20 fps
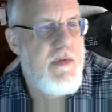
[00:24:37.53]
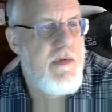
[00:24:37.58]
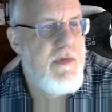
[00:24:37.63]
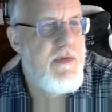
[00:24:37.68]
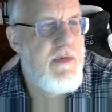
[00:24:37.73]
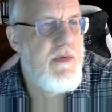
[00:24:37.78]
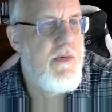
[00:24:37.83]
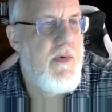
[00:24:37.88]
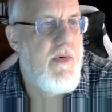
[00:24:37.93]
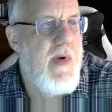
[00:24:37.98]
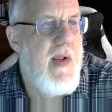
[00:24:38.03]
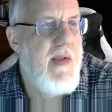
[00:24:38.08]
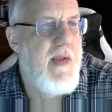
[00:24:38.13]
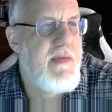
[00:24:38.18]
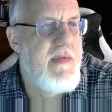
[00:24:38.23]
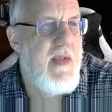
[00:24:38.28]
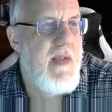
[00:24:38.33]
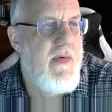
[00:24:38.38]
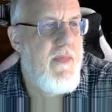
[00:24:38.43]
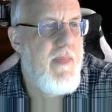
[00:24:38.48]
that would be
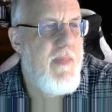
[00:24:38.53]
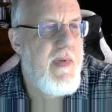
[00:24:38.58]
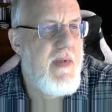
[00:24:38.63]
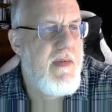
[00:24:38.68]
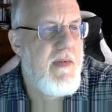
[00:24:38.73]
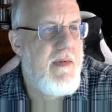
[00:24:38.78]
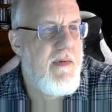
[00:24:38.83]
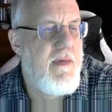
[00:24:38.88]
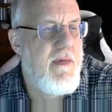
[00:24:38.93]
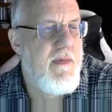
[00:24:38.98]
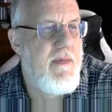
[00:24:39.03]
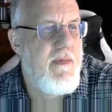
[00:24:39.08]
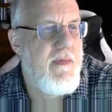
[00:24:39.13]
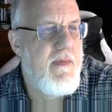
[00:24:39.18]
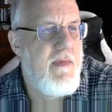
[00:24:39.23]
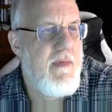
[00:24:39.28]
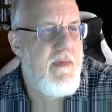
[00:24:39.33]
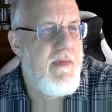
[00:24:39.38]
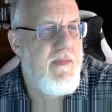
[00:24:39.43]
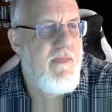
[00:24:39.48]
under the
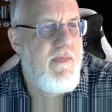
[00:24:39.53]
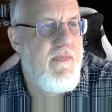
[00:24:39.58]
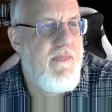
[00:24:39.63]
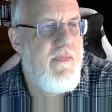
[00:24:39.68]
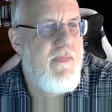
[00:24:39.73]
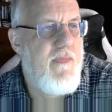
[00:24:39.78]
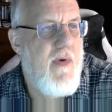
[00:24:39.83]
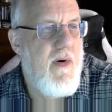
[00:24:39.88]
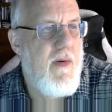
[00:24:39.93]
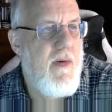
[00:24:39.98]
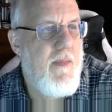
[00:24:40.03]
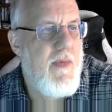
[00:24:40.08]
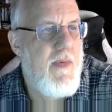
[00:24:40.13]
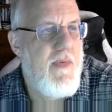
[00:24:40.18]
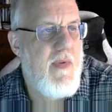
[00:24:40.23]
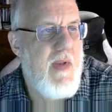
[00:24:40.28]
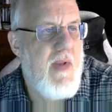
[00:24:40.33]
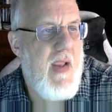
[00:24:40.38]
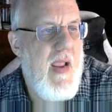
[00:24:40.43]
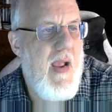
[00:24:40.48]
farm or the cow
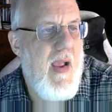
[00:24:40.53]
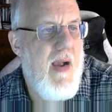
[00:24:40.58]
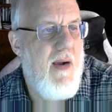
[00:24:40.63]
here.